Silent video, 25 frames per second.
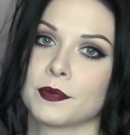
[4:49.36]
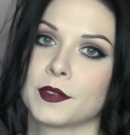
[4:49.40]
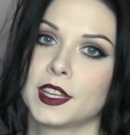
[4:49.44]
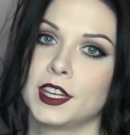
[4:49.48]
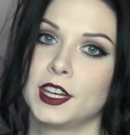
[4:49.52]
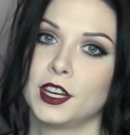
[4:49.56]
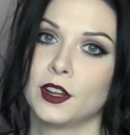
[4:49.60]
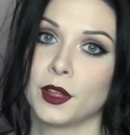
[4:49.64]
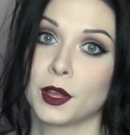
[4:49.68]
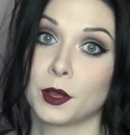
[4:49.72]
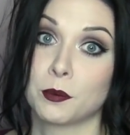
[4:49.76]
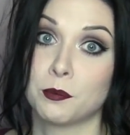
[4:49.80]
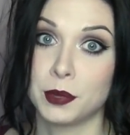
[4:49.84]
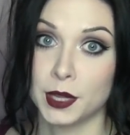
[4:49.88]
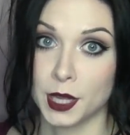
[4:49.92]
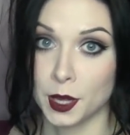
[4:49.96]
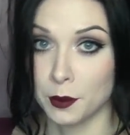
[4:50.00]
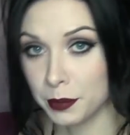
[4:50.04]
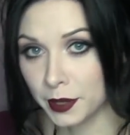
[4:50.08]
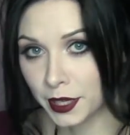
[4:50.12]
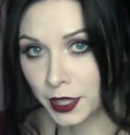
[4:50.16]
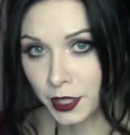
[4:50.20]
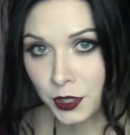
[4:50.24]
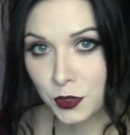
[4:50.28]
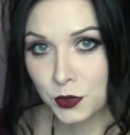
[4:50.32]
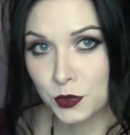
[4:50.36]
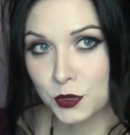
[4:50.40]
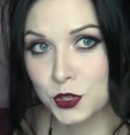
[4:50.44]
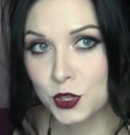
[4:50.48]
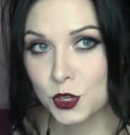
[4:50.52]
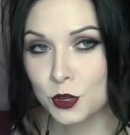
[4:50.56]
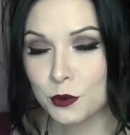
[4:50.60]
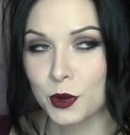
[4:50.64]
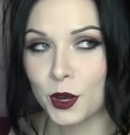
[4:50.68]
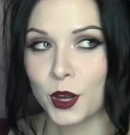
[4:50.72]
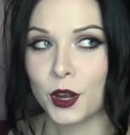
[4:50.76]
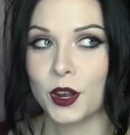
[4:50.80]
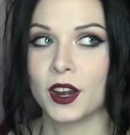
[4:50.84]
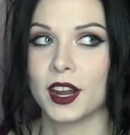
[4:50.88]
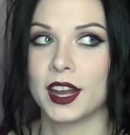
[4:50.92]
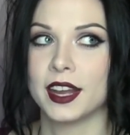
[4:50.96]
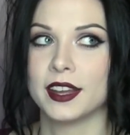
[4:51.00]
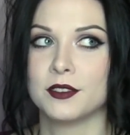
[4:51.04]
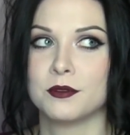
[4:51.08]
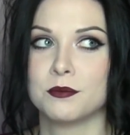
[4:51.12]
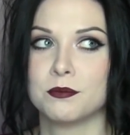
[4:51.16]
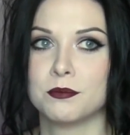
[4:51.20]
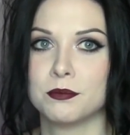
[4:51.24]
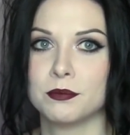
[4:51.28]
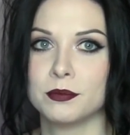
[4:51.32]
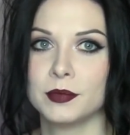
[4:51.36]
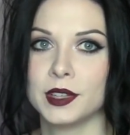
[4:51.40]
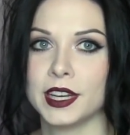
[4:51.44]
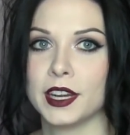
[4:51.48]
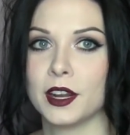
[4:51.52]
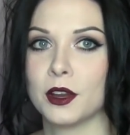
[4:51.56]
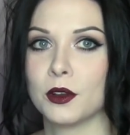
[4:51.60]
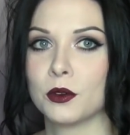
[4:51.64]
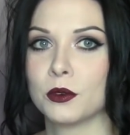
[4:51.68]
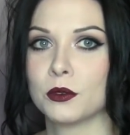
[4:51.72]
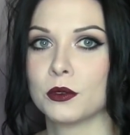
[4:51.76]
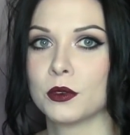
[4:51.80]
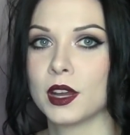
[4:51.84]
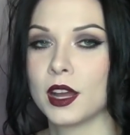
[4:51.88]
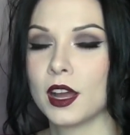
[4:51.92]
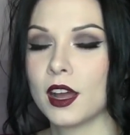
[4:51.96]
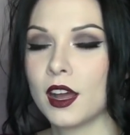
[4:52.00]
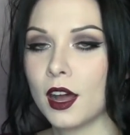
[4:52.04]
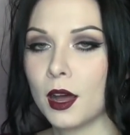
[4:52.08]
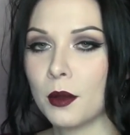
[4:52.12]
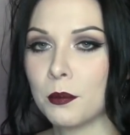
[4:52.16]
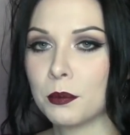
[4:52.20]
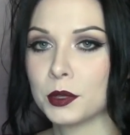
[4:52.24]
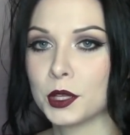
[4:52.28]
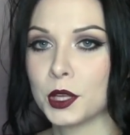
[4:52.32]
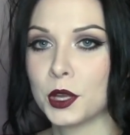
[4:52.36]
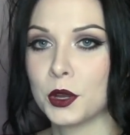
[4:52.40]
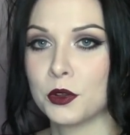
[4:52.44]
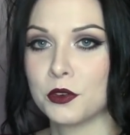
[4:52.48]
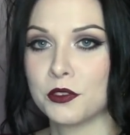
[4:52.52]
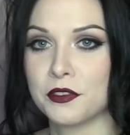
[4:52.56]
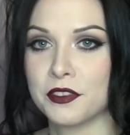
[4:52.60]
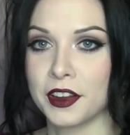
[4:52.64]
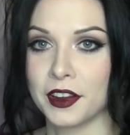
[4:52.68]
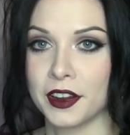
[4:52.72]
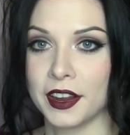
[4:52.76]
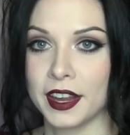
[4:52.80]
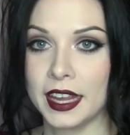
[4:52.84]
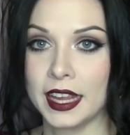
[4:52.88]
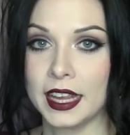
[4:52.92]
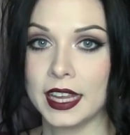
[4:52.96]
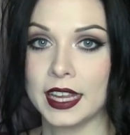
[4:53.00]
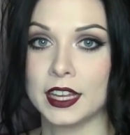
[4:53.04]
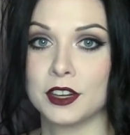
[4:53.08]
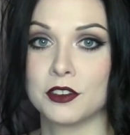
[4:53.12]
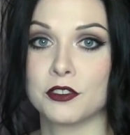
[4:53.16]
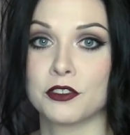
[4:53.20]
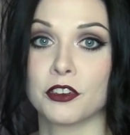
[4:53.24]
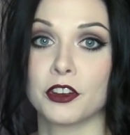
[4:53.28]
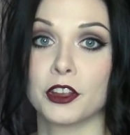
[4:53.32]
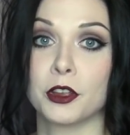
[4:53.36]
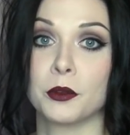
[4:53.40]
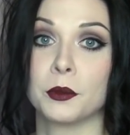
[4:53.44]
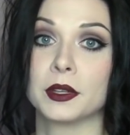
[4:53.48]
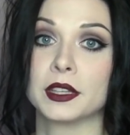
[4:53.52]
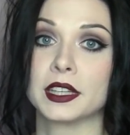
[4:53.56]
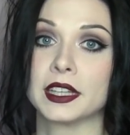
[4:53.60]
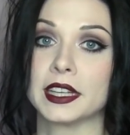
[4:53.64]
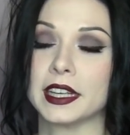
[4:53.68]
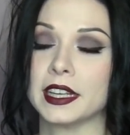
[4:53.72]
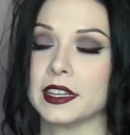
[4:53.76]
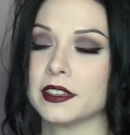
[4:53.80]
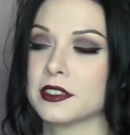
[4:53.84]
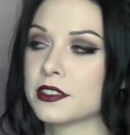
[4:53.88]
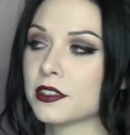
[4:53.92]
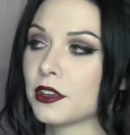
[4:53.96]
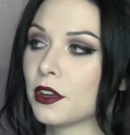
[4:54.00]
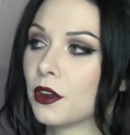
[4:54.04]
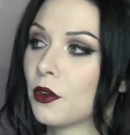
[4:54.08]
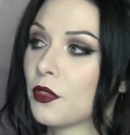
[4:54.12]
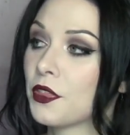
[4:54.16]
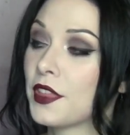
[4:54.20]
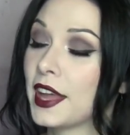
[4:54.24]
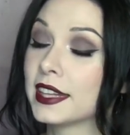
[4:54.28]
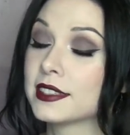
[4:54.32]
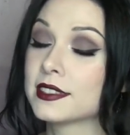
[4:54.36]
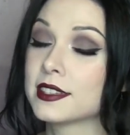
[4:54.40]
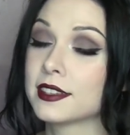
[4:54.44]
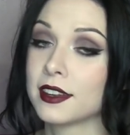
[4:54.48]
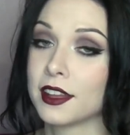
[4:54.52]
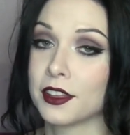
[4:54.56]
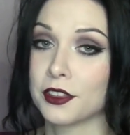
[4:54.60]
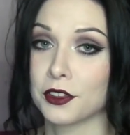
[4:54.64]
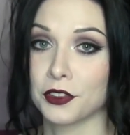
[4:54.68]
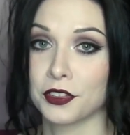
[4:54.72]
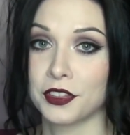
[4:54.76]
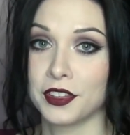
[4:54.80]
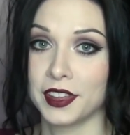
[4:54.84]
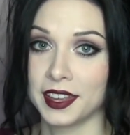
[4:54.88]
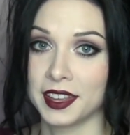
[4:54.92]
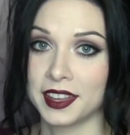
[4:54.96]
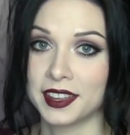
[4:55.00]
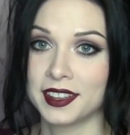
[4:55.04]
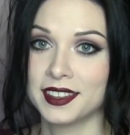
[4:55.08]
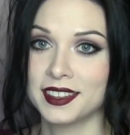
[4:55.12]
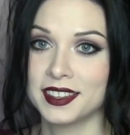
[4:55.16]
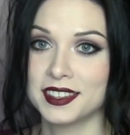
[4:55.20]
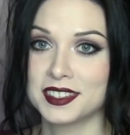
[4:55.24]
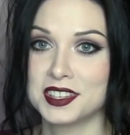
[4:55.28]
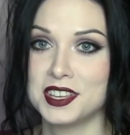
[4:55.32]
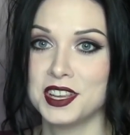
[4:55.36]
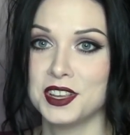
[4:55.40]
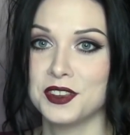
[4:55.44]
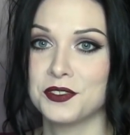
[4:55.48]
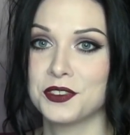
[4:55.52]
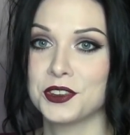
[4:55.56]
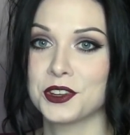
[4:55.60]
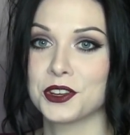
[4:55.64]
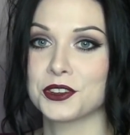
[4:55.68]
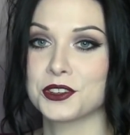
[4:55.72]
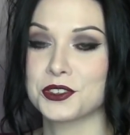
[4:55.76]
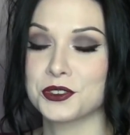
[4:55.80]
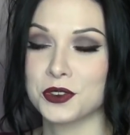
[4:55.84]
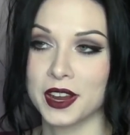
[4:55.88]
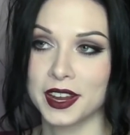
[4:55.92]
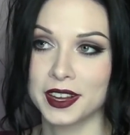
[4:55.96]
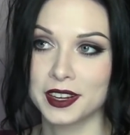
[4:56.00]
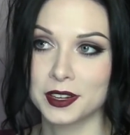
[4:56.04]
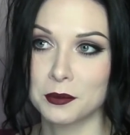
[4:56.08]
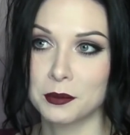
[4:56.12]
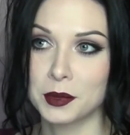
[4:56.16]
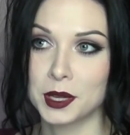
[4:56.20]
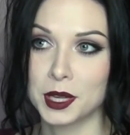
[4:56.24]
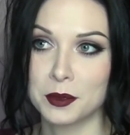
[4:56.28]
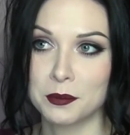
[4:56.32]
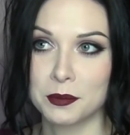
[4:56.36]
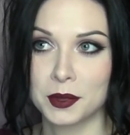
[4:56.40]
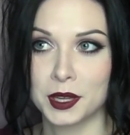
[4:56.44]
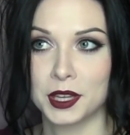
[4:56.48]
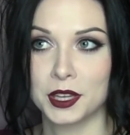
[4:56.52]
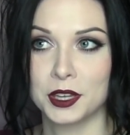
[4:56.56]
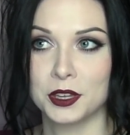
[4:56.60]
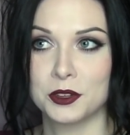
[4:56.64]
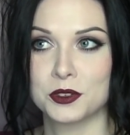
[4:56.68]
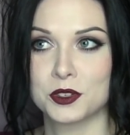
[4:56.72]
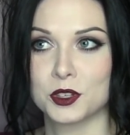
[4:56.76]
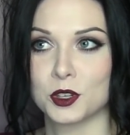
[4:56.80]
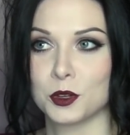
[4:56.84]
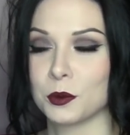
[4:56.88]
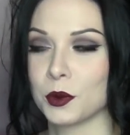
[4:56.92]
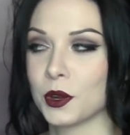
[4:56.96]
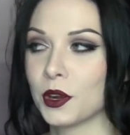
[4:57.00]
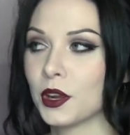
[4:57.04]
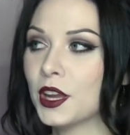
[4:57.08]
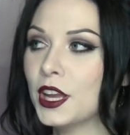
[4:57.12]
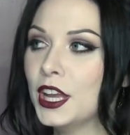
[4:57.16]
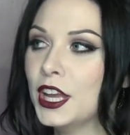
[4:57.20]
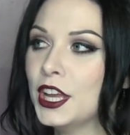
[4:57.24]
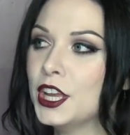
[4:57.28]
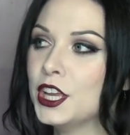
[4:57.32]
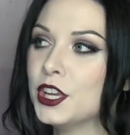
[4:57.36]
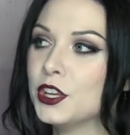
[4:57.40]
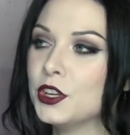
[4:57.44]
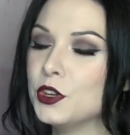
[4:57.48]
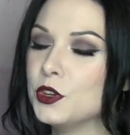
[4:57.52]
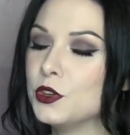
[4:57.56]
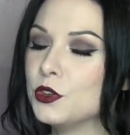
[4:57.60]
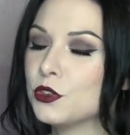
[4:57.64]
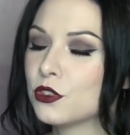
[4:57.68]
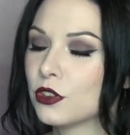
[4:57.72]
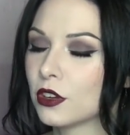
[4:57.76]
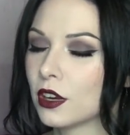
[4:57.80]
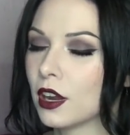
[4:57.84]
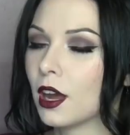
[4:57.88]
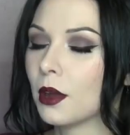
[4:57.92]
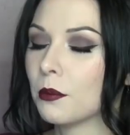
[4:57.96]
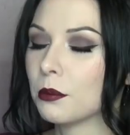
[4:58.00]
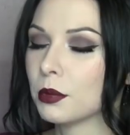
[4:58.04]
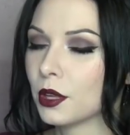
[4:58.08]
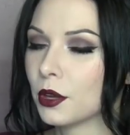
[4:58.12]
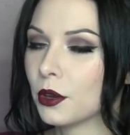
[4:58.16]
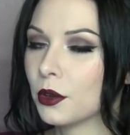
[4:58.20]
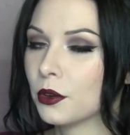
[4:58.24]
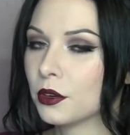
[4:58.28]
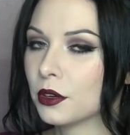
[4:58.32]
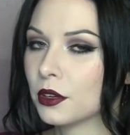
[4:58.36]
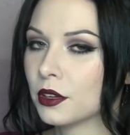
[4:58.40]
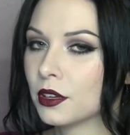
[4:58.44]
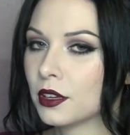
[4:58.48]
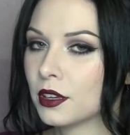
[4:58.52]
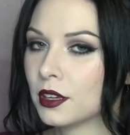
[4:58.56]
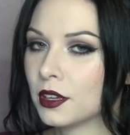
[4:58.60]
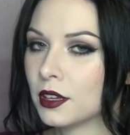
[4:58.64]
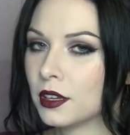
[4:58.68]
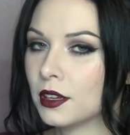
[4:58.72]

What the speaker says: like be a big YouTuber. I, upload very infrequently. So that's another thing, is if you're trying to be a big YouTuber, you should upload